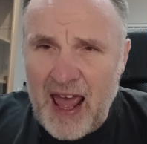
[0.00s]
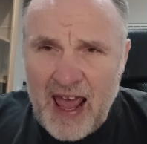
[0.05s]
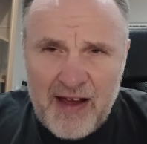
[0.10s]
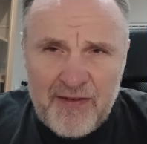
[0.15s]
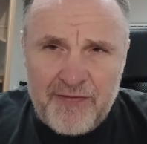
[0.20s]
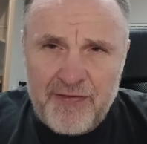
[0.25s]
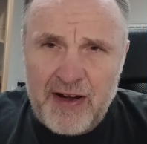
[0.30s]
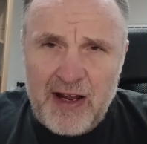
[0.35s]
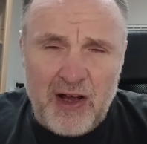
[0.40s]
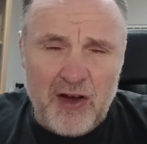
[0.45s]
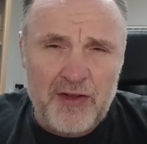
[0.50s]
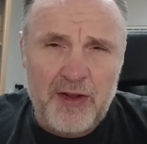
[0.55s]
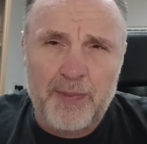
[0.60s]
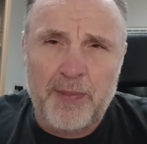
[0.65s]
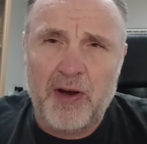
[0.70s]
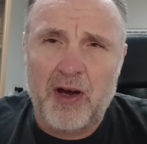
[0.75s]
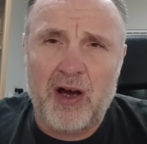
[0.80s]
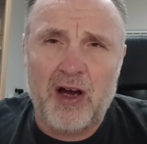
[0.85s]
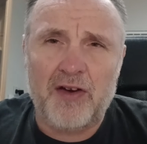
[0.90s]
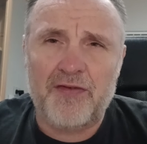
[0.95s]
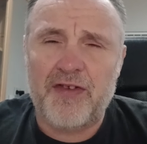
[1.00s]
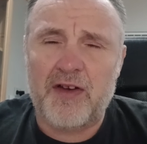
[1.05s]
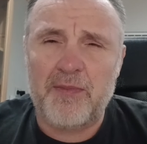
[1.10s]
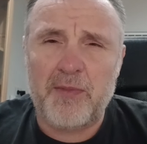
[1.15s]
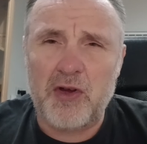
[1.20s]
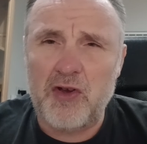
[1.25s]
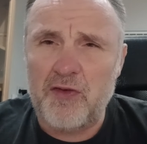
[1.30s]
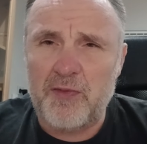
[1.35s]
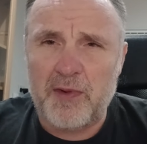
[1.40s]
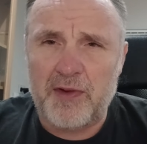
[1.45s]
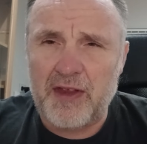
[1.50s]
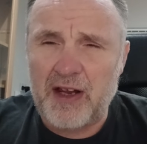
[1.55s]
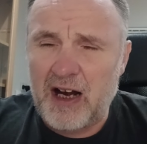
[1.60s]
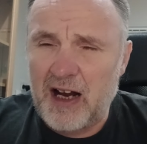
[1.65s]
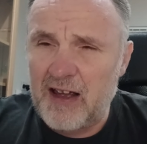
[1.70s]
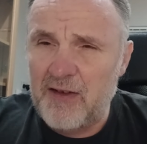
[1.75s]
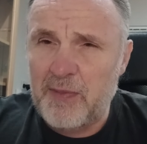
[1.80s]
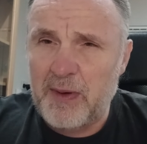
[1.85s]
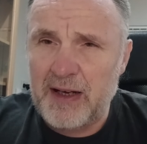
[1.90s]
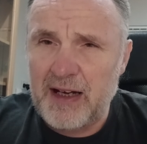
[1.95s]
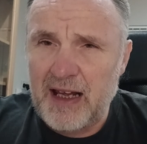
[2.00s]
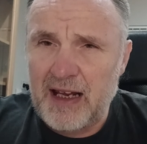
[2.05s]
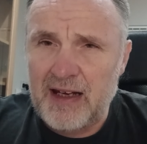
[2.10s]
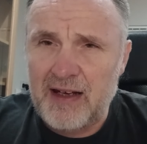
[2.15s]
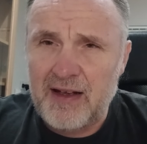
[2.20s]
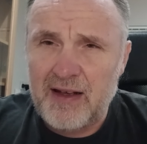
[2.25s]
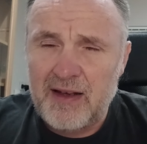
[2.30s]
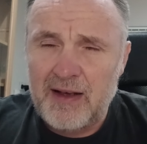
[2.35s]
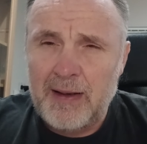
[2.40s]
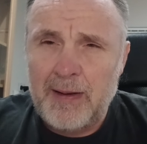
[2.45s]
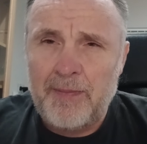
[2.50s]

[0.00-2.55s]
every other part of the movement that I've been in,